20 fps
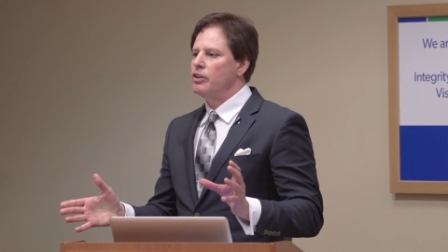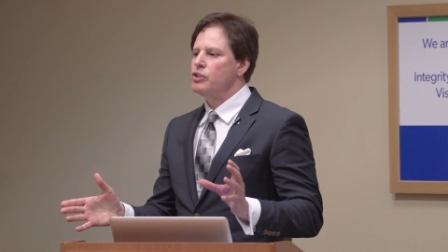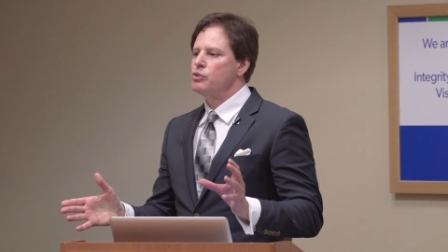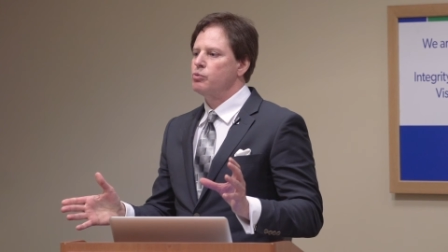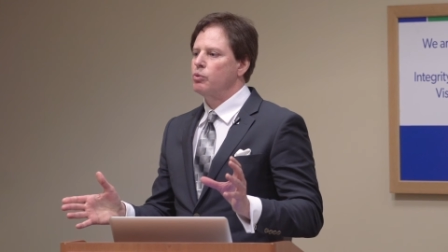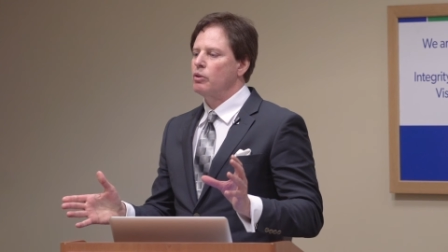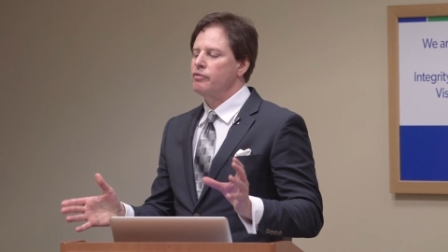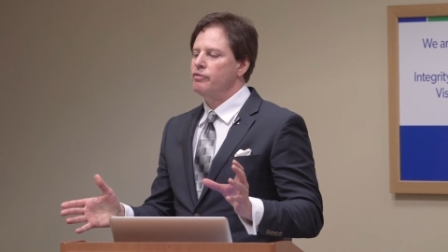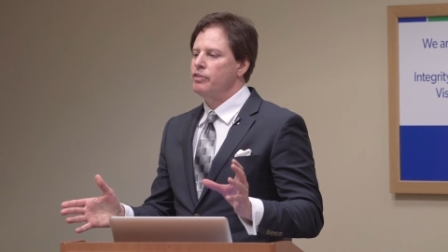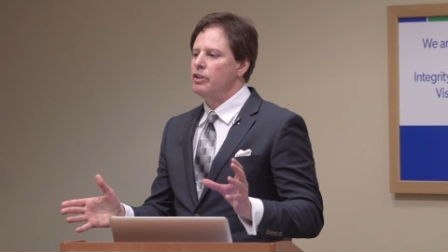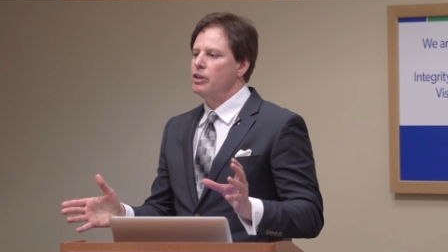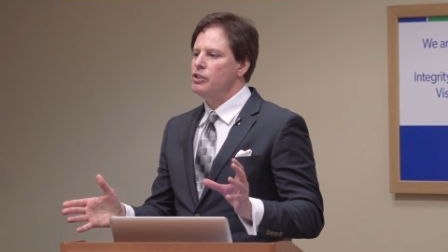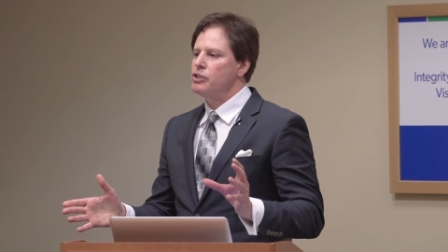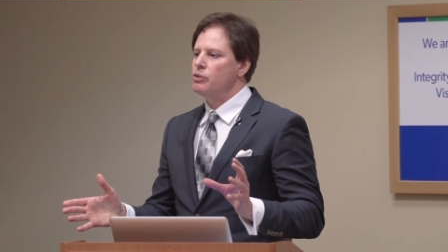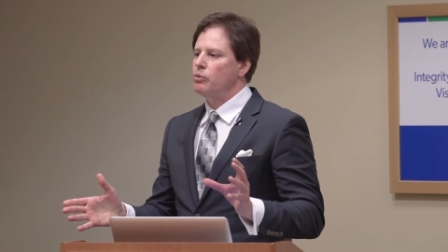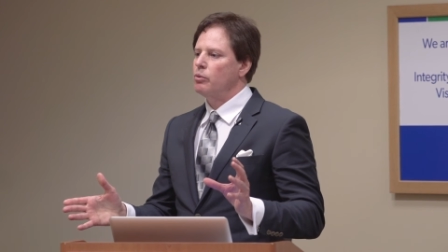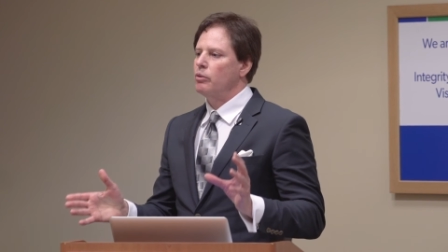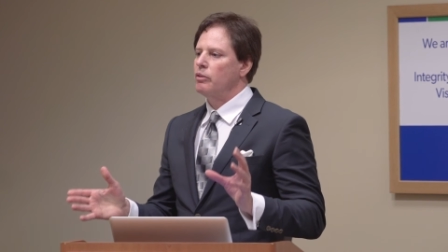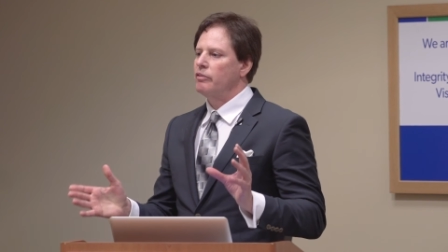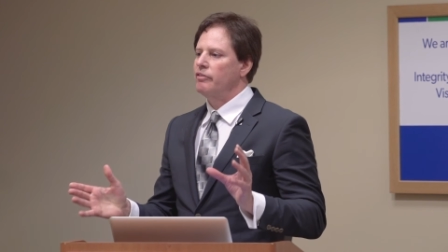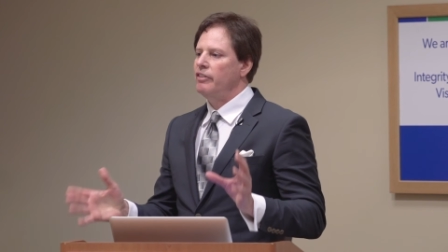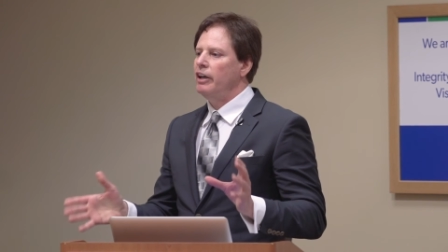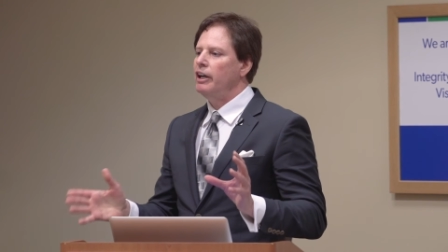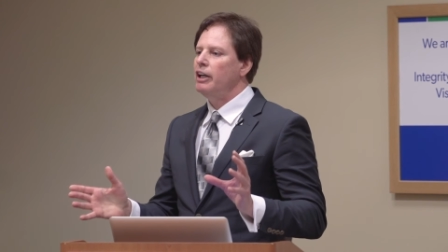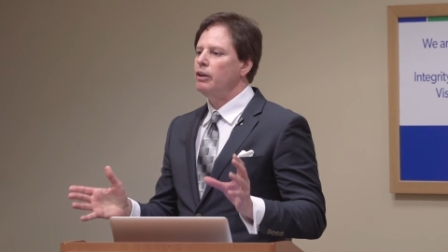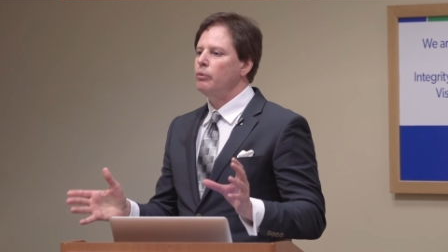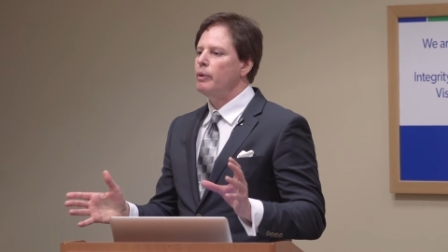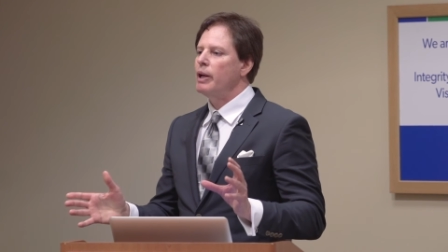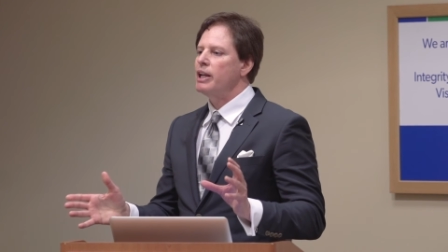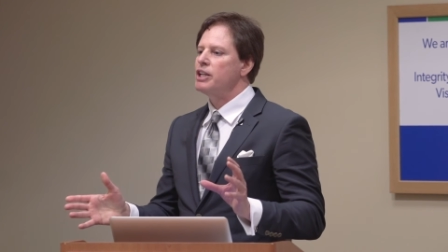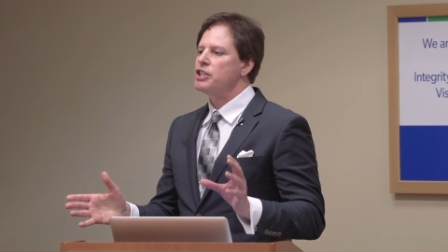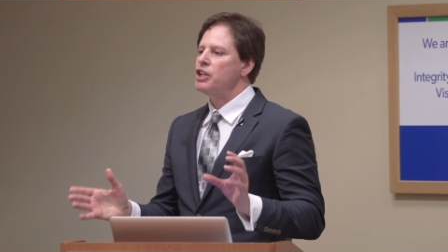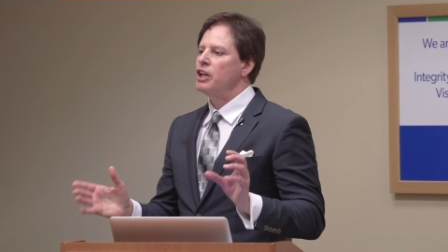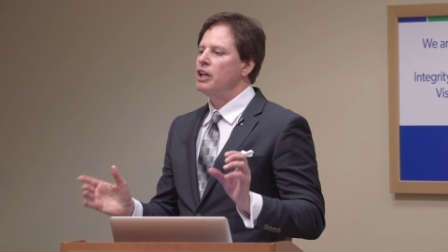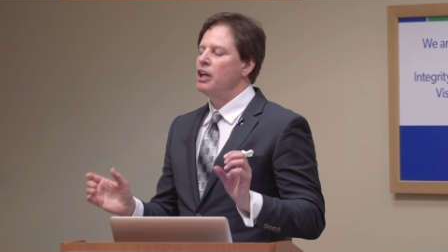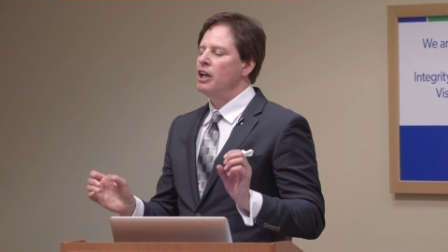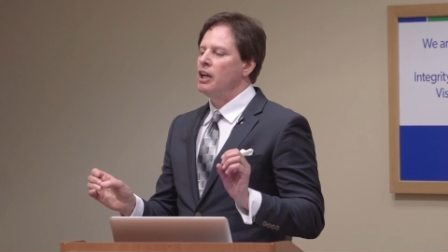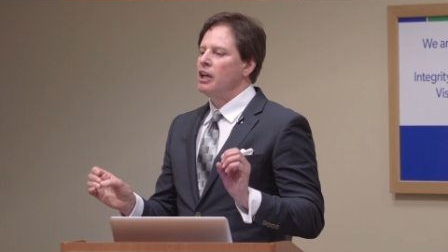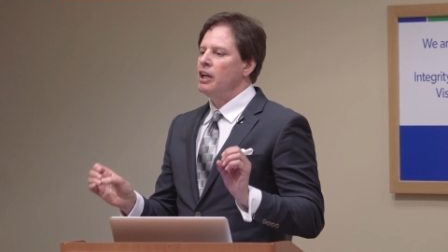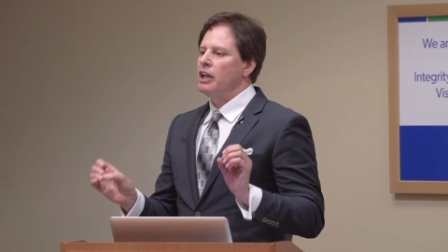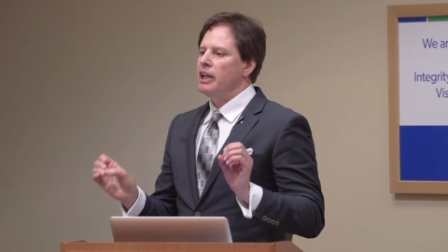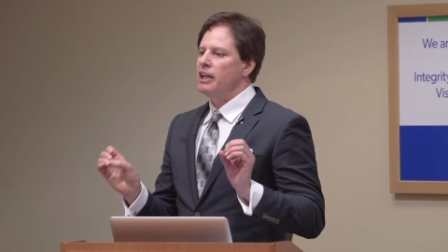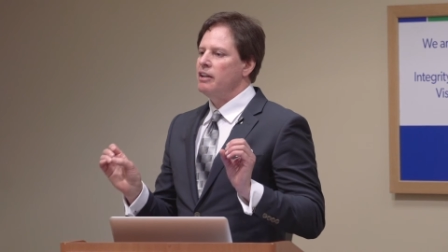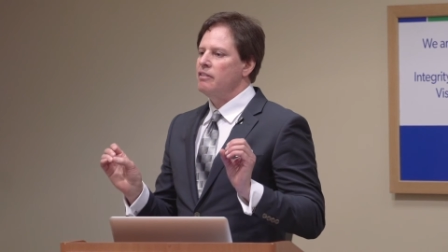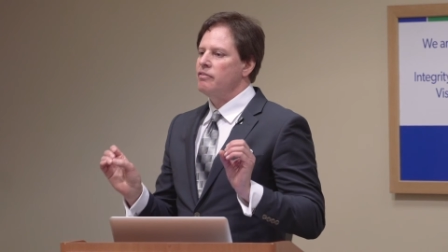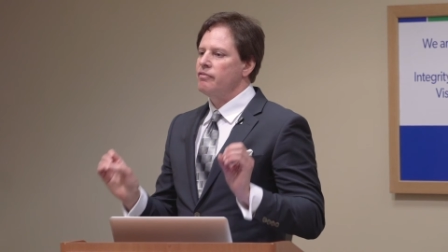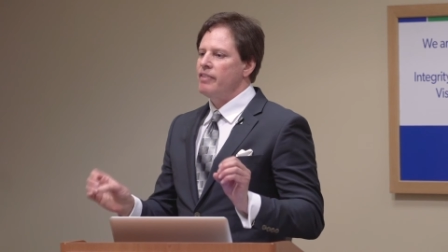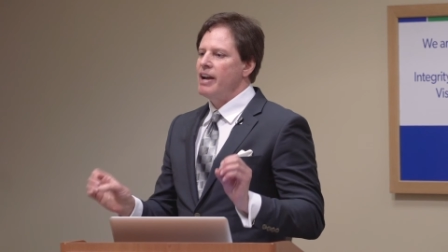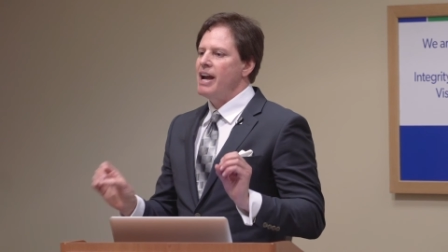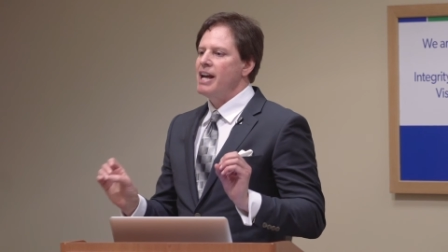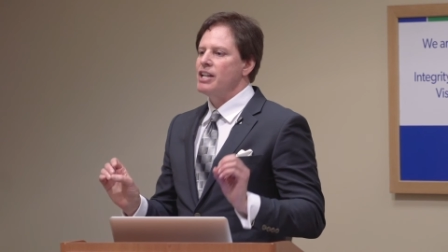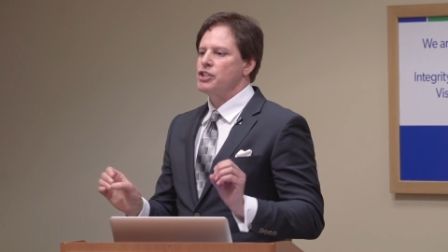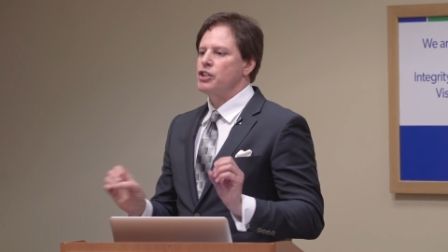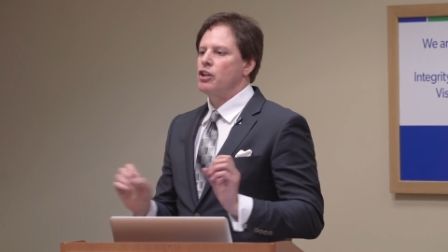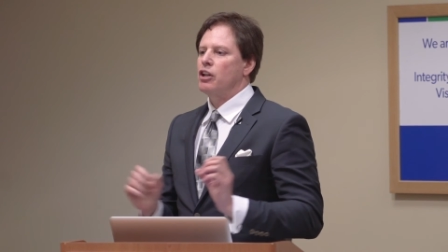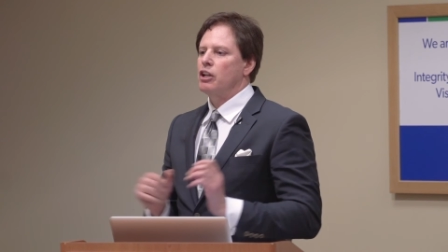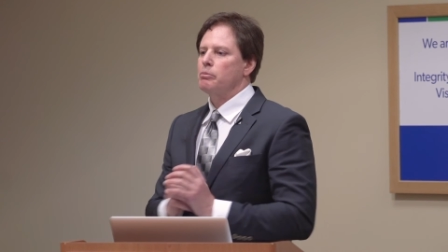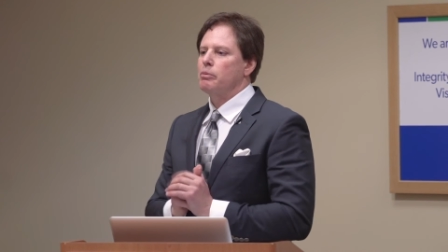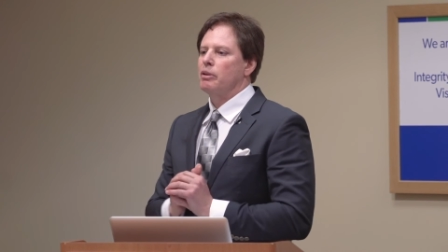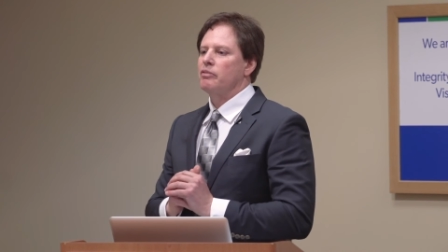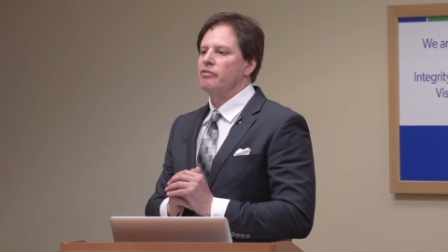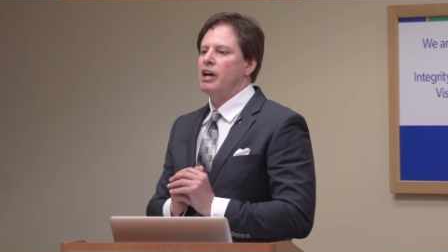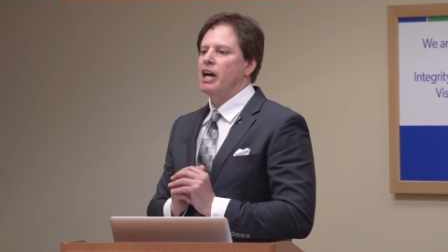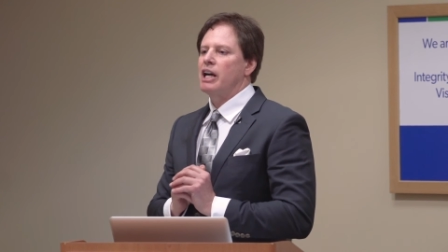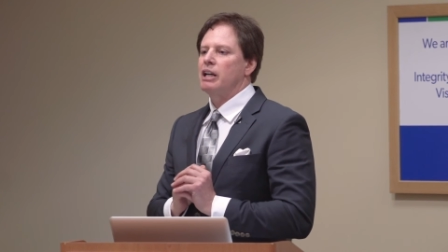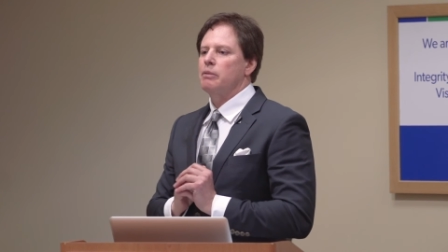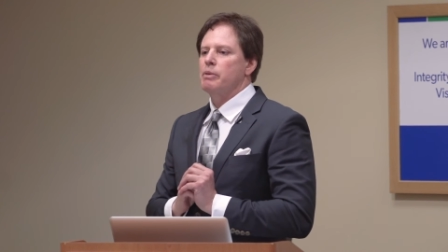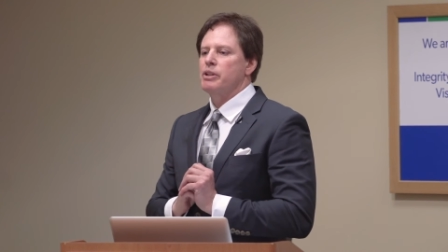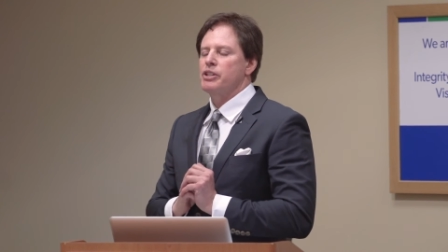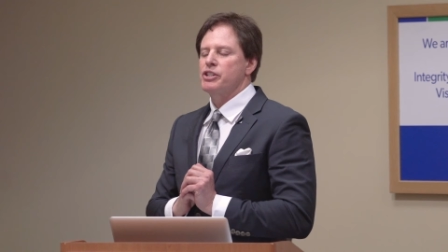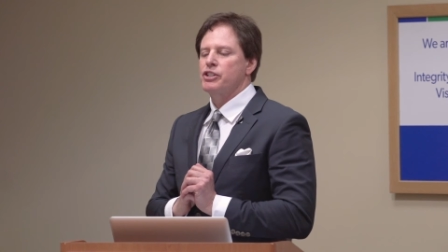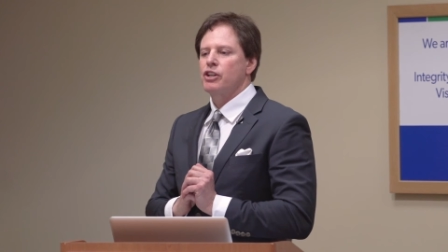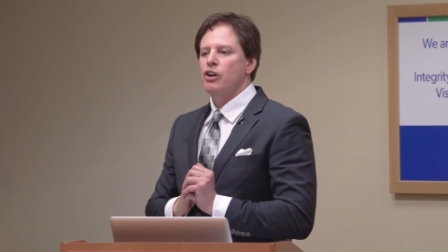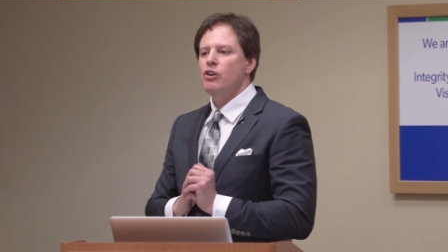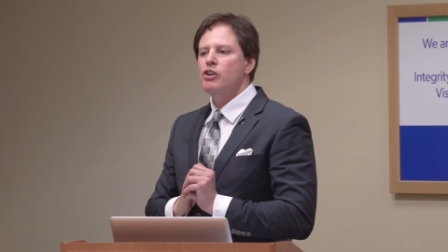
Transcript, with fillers: foods were foods that were very rich in fat soluble vitamins.